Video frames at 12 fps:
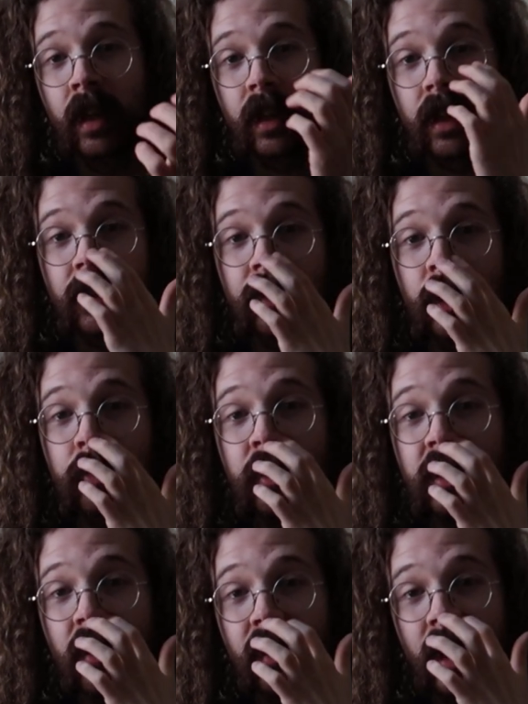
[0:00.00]
Because if they're
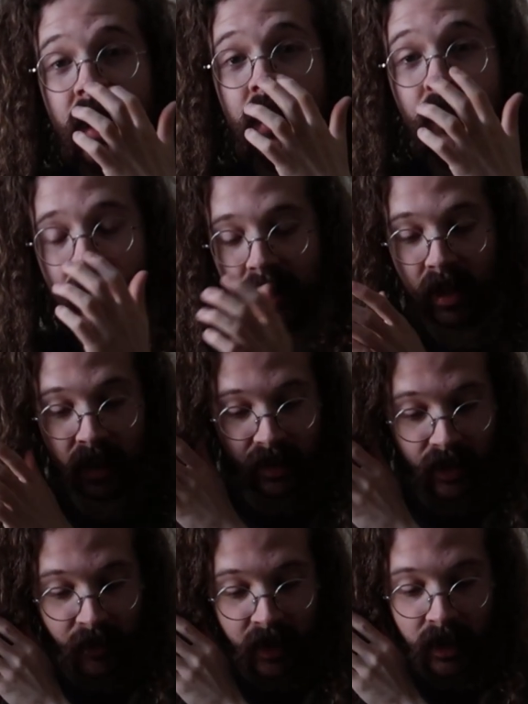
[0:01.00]
supposed to have less of a
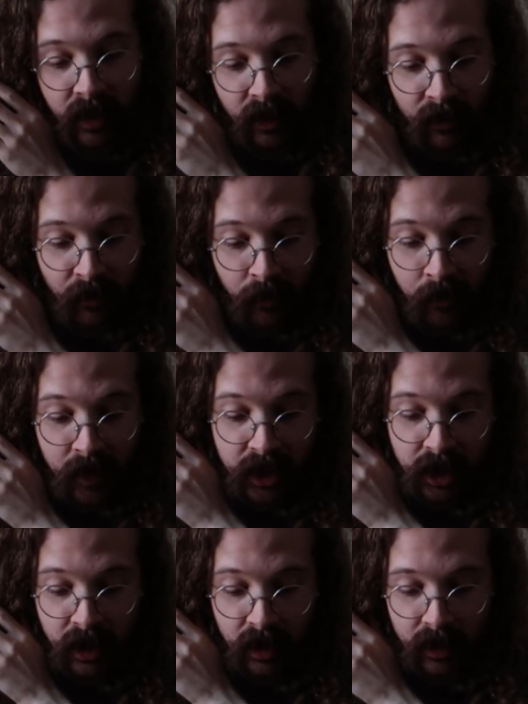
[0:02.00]
taste, the fact that they're
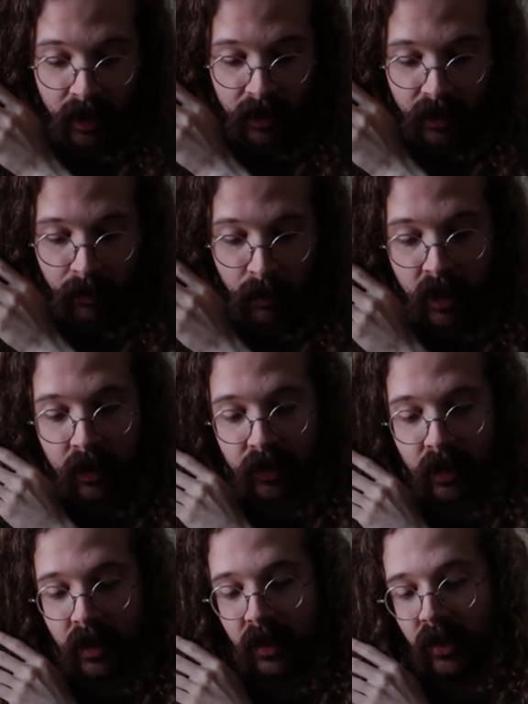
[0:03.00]
fishier than the bigger
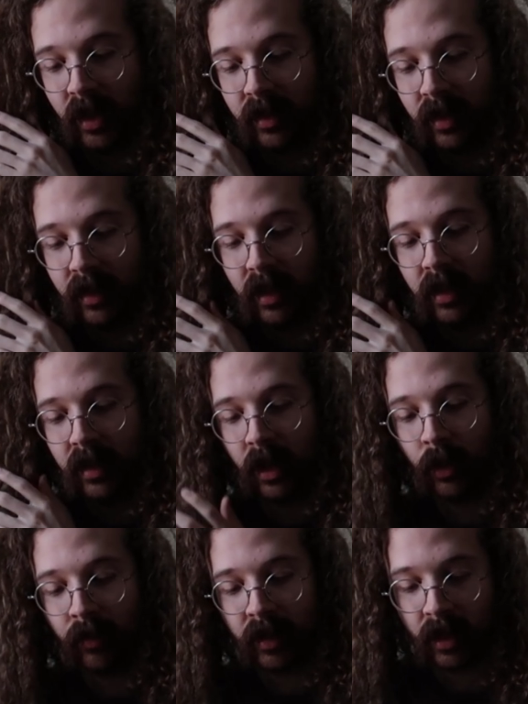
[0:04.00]
sardines that I tend to eat, I
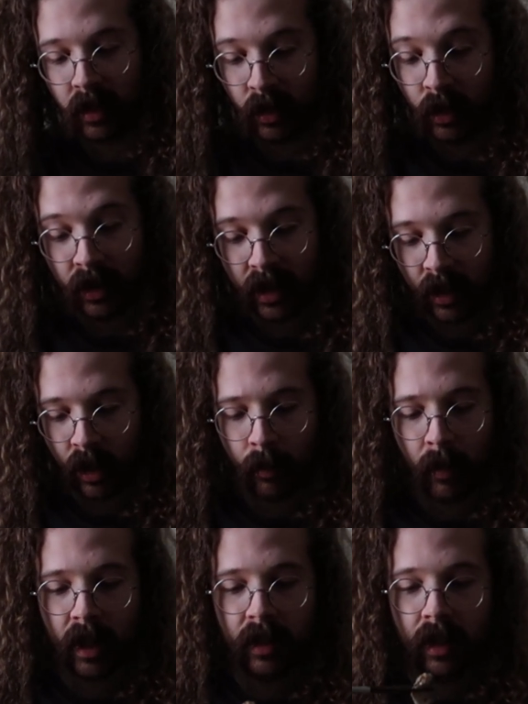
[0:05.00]
don't know if it's like a good thing or a
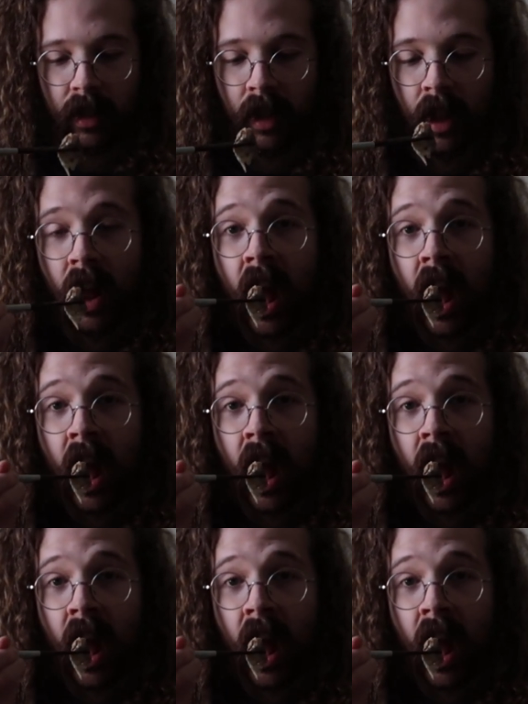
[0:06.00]
bad thing.